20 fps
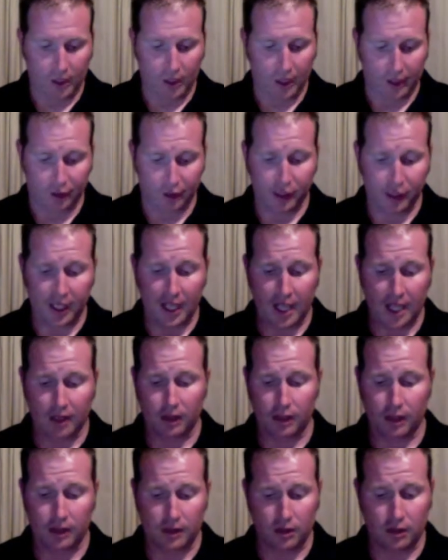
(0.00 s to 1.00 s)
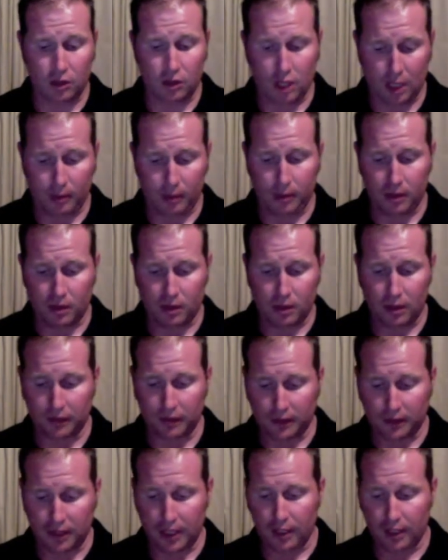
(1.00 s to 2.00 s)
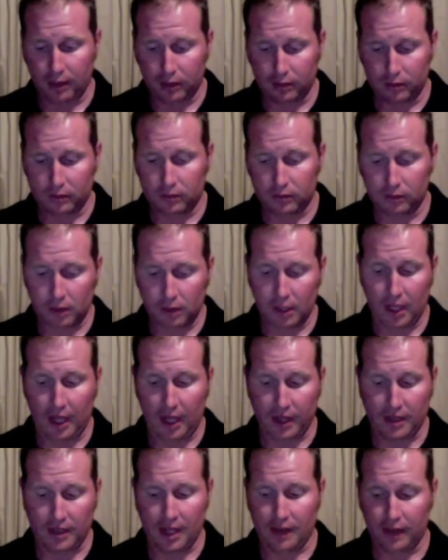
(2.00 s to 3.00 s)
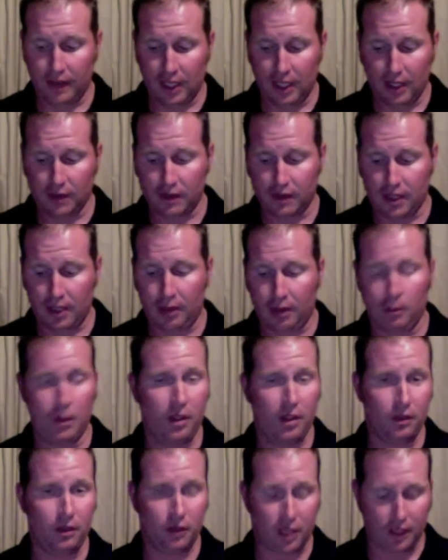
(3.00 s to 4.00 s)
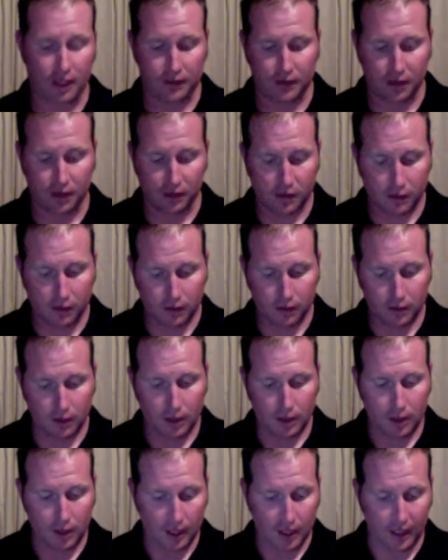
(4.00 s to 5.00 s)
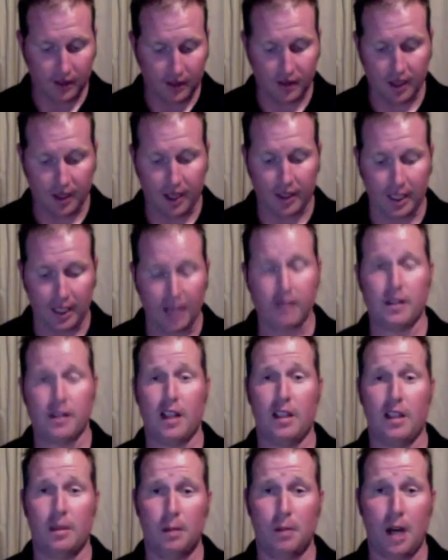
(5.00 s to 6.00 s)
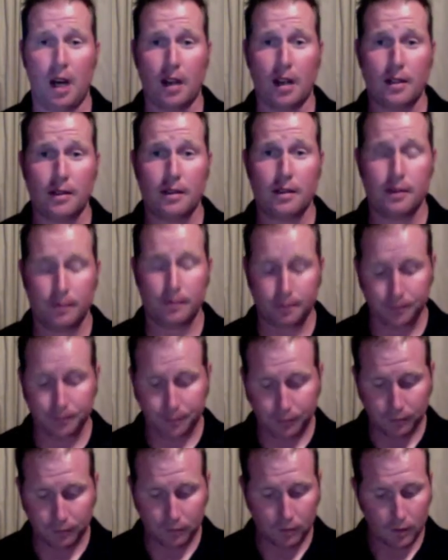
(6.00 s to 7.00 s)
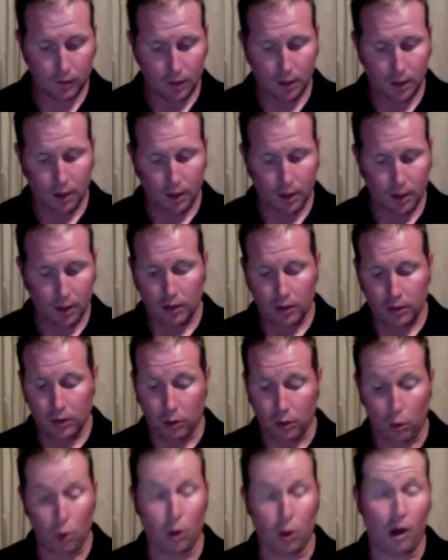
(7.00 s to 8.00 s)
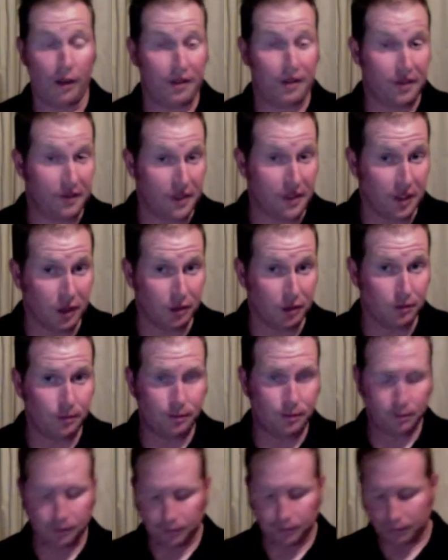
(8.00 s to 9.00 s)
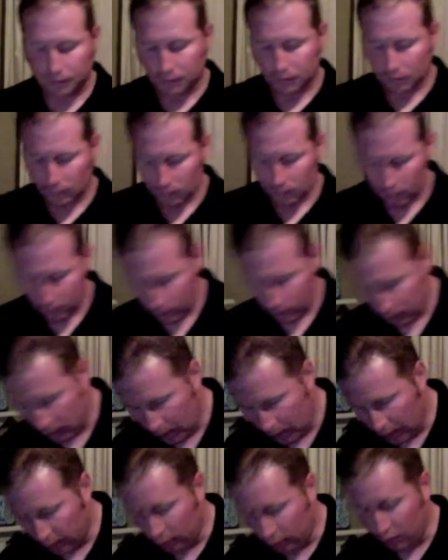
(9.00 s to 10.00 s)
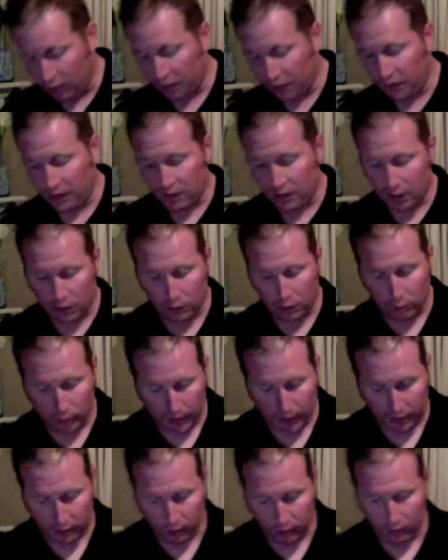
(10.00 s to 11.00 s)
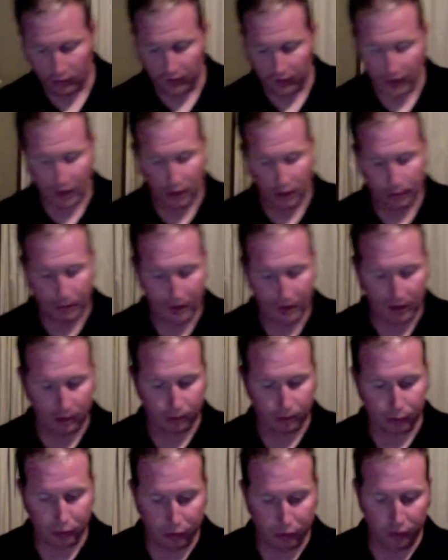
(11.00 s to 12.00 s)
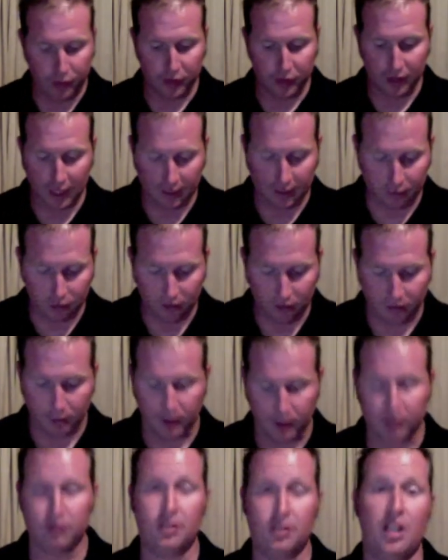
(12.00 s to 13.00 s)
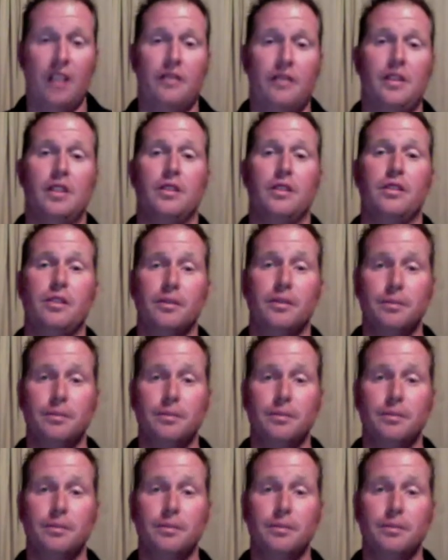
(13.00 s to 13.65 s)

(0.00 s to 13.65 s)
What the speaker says: Great athletes and champions are often held as having outstanding mental toughness inside and outside the box or off the field. CrossFit is a good way to develop and improve your level of mental toughness.